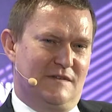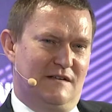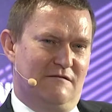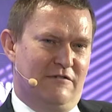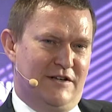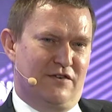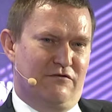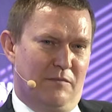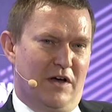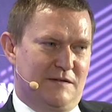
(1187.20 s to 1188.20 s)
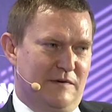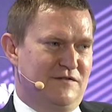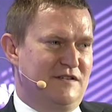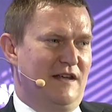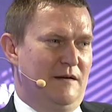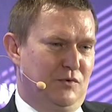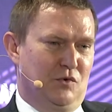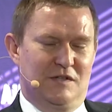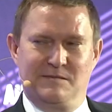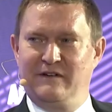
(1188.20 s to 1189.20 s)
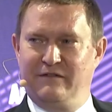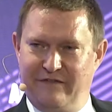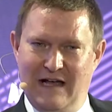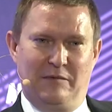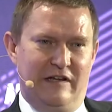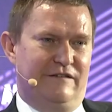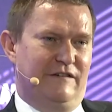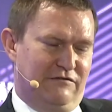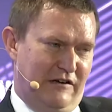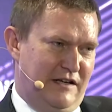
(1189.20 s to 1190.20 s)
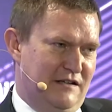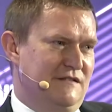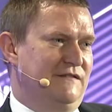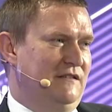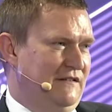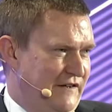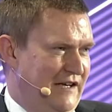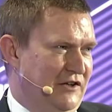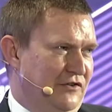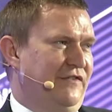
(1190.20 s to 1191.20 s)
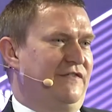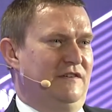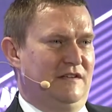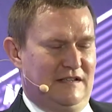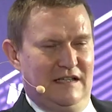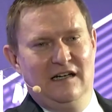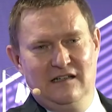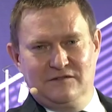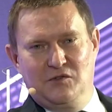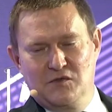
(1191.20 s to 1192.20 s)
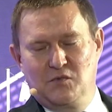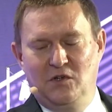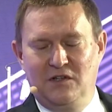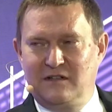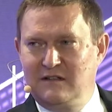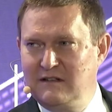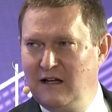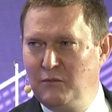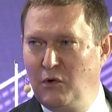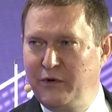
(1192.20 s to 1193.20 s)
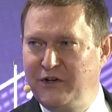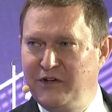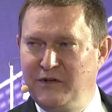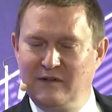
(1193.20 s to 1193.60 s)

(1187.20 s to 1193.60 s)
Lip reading: really sort of reminds me of just that importance, mate, for family, for friends, for health, for, of course, work and what we do.